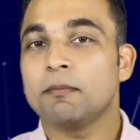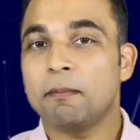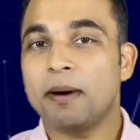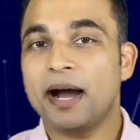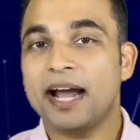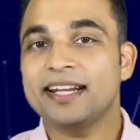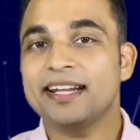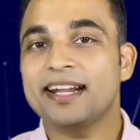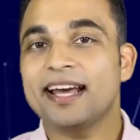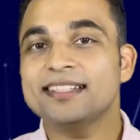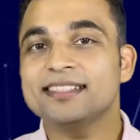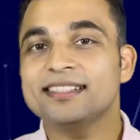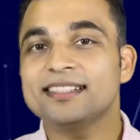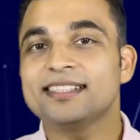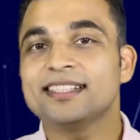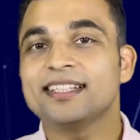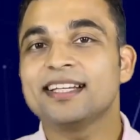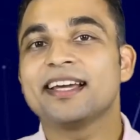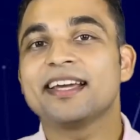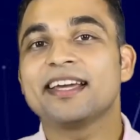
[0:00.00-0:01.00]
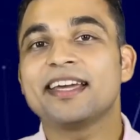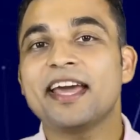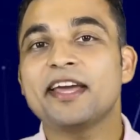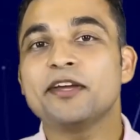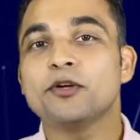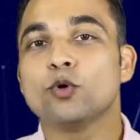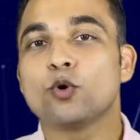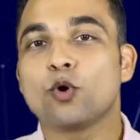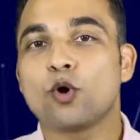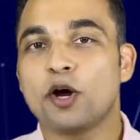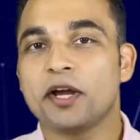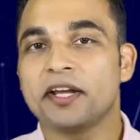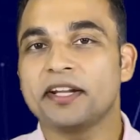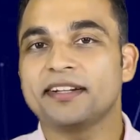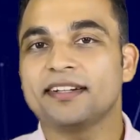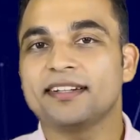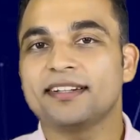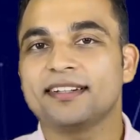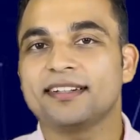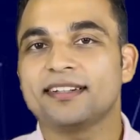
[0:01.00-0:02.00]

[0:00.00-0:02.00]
Binance, KuCoin.